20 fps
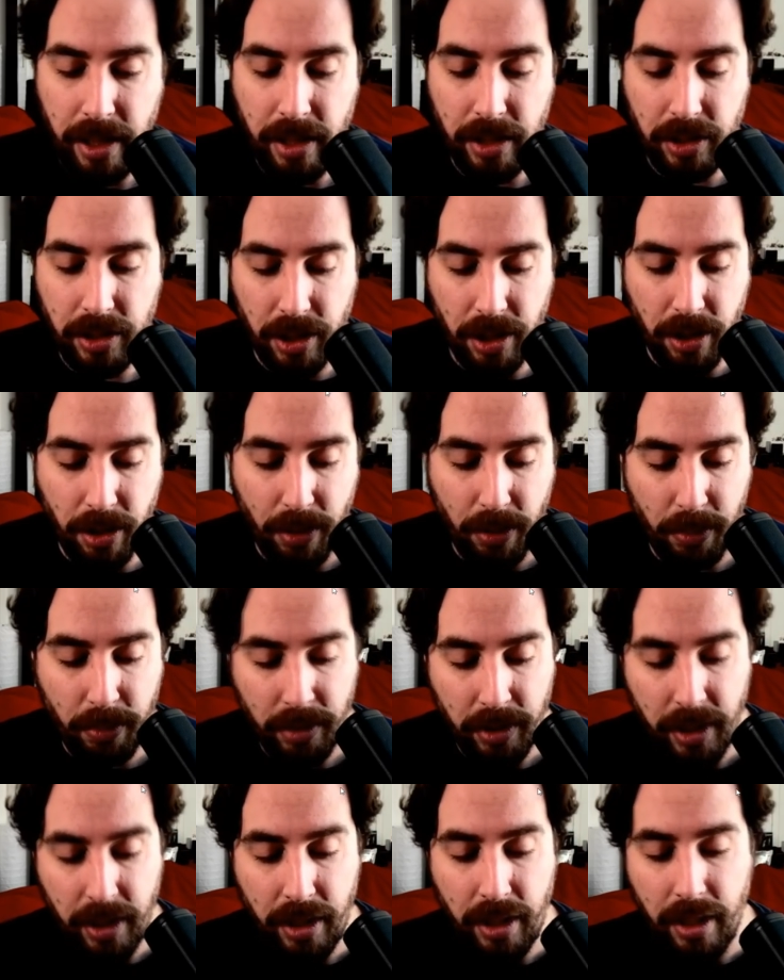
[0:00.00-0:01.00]
So
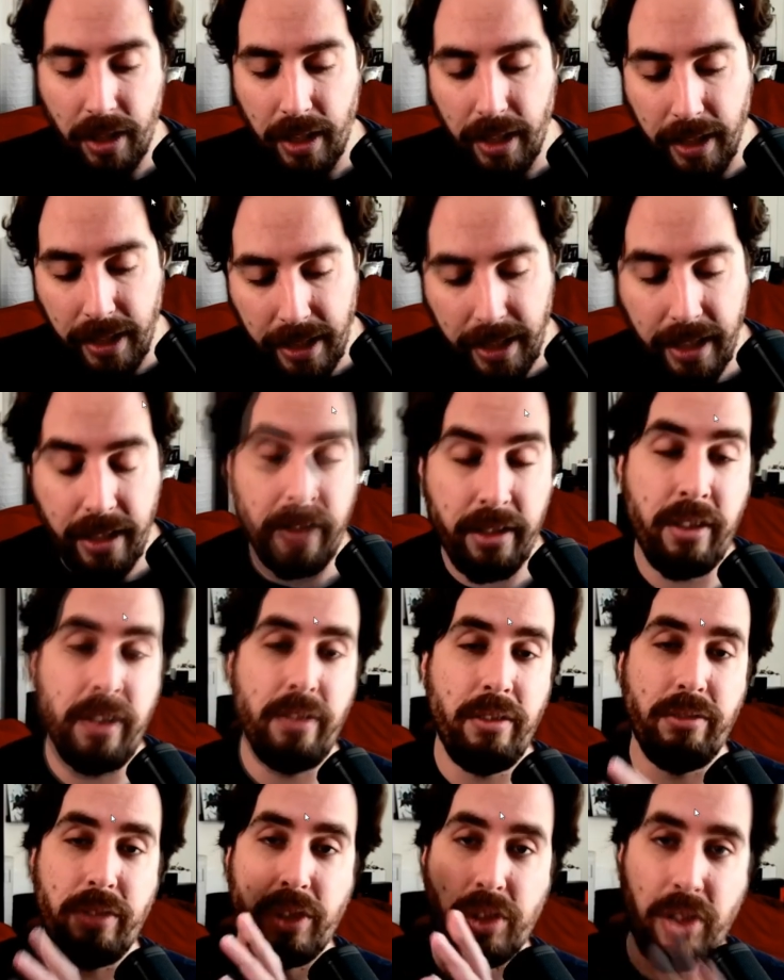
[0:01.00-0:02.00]
again,
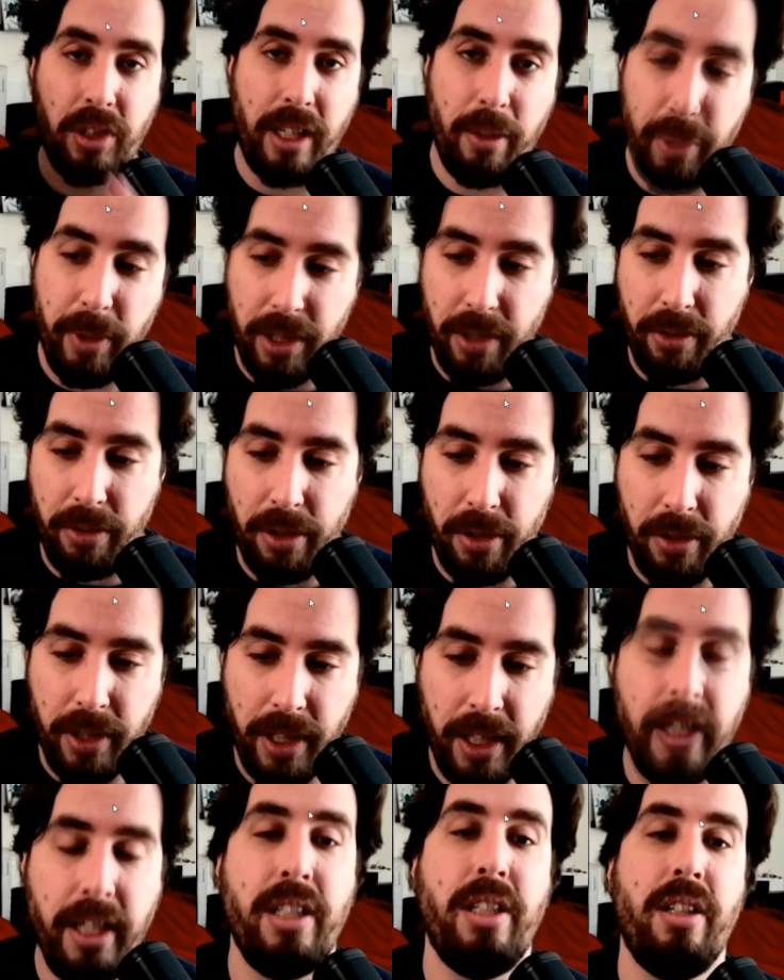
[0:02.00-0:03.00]
there's a lot we don't know
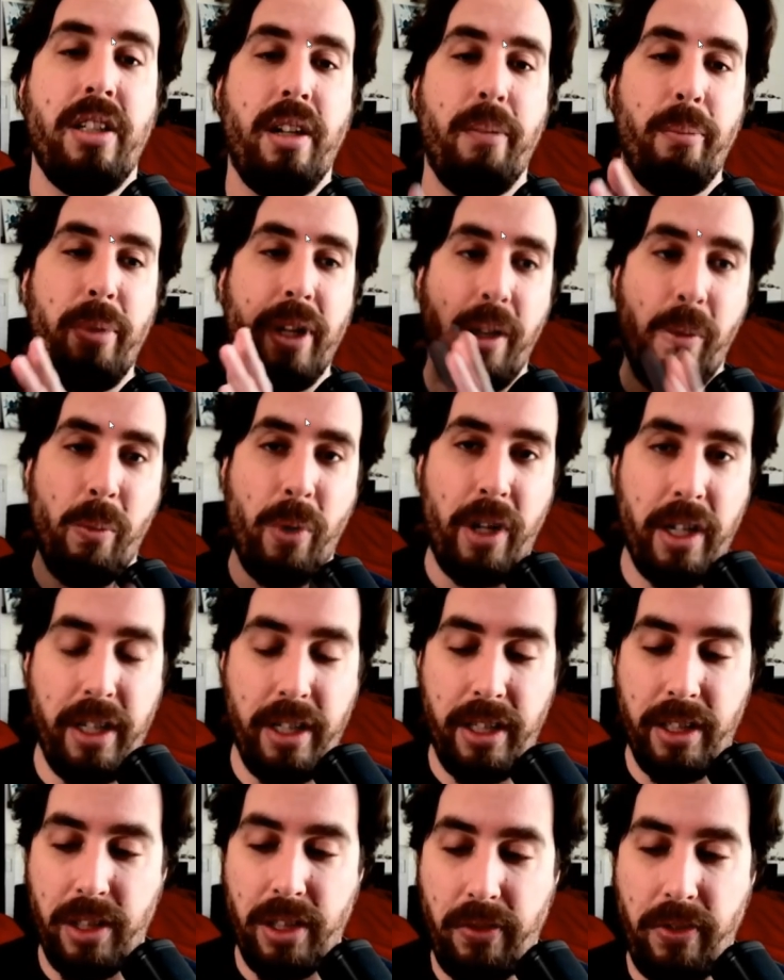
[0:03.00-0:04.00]
yet, but I wanted to
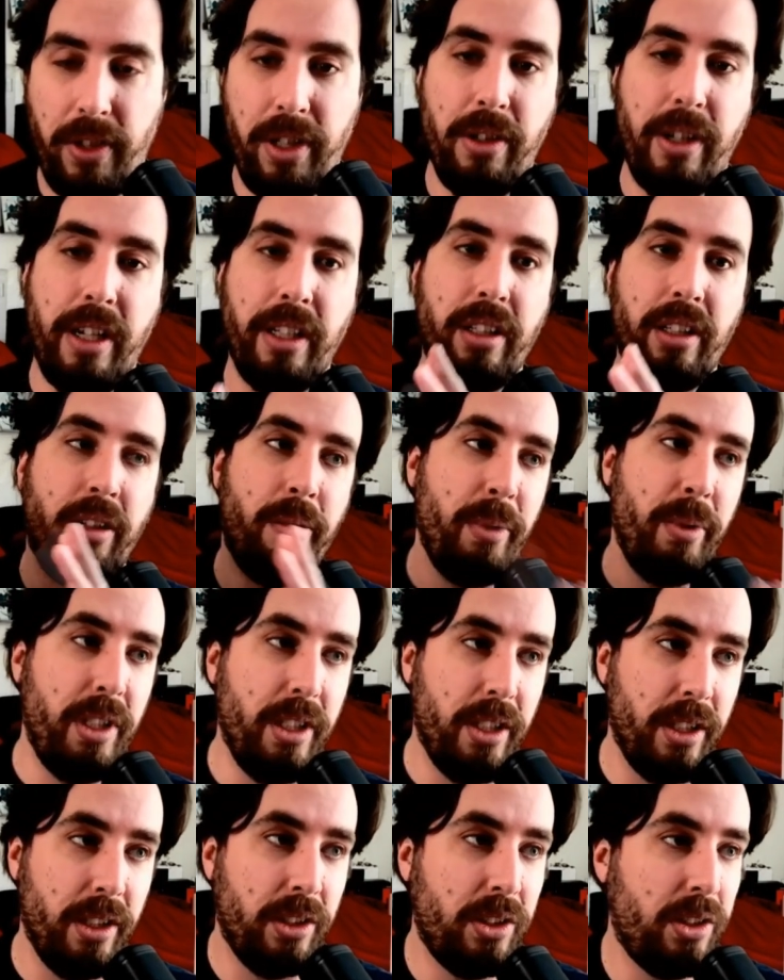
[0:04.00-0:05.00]
get this video out there
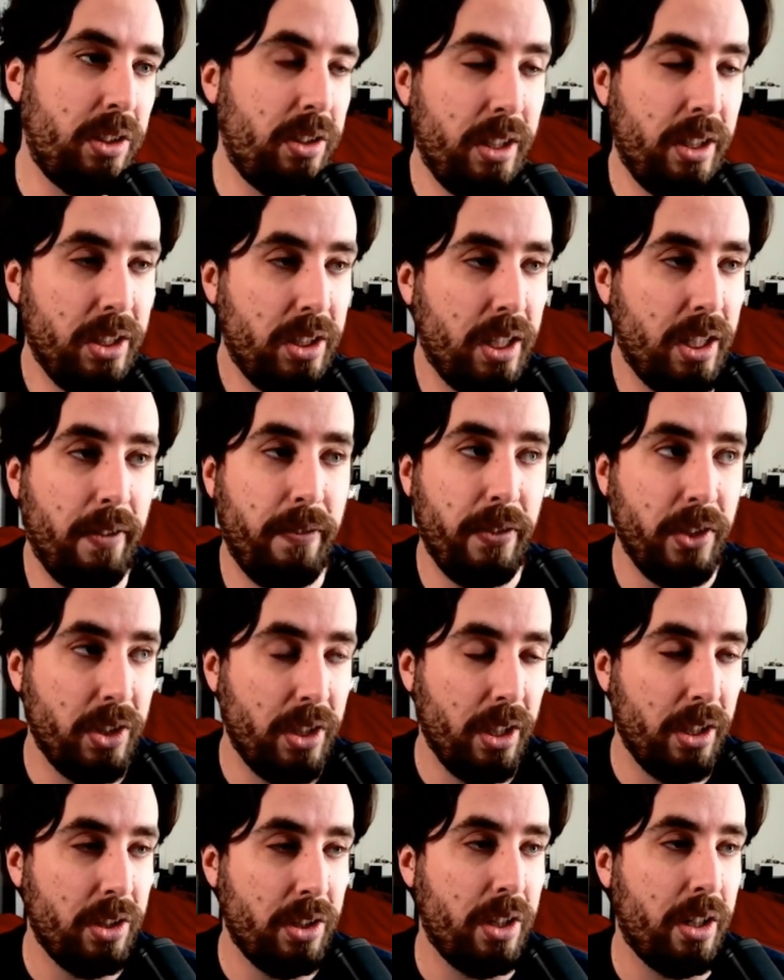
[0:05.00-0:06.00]
because this stuff is
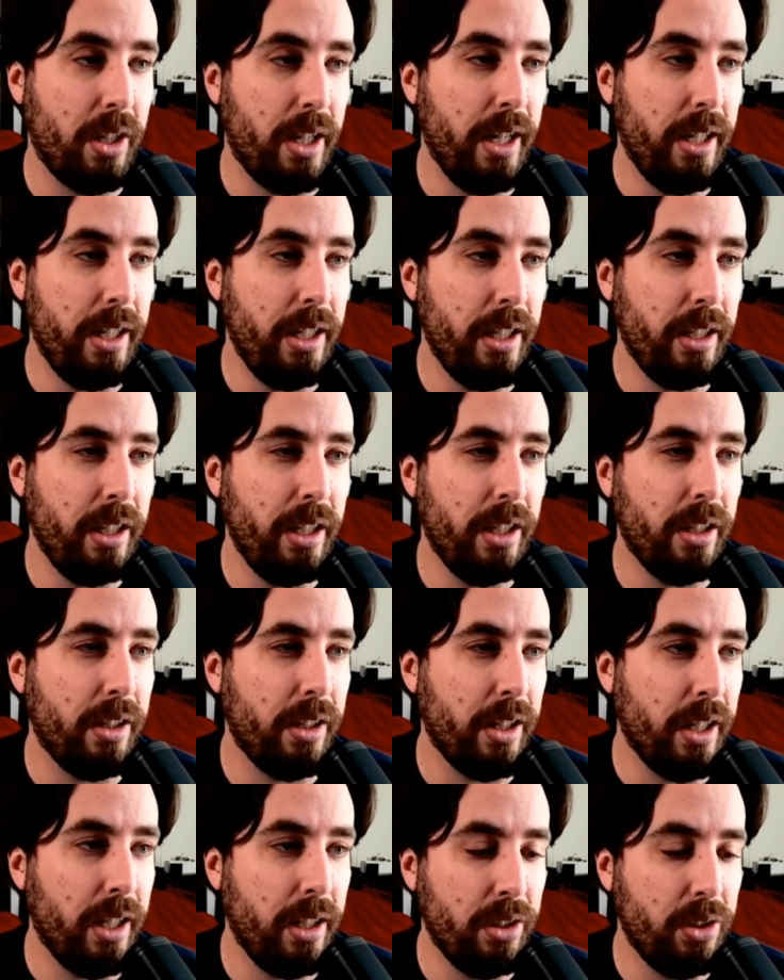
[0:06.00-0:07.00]
going to start hitting
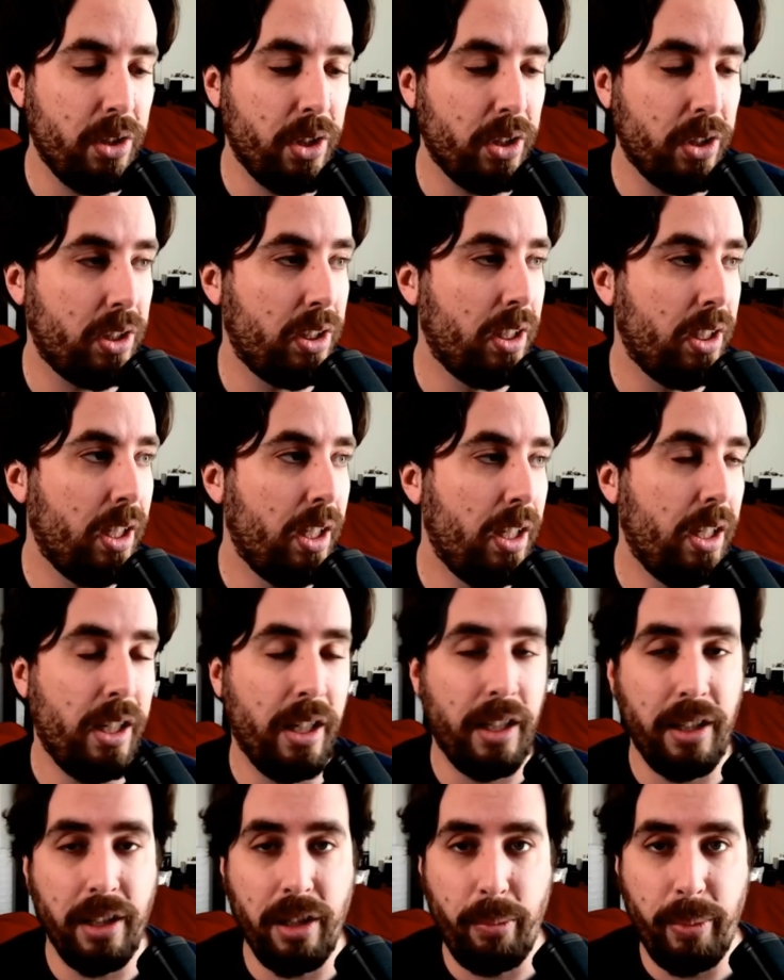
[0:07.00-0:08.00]
here and just a
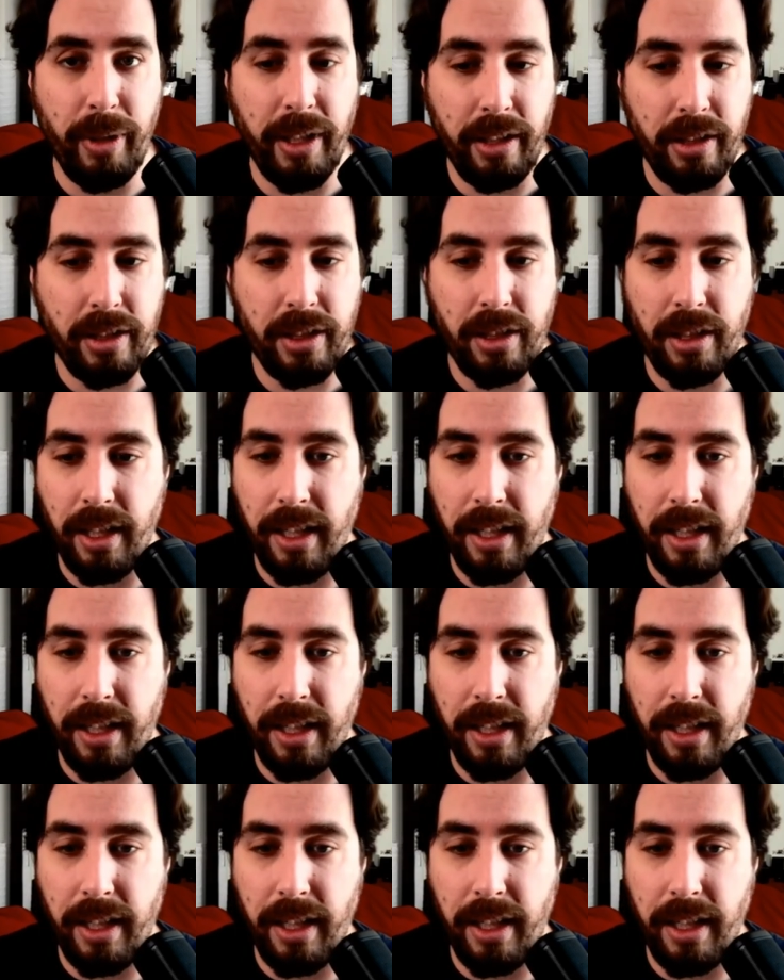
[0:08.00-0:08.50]
little bit.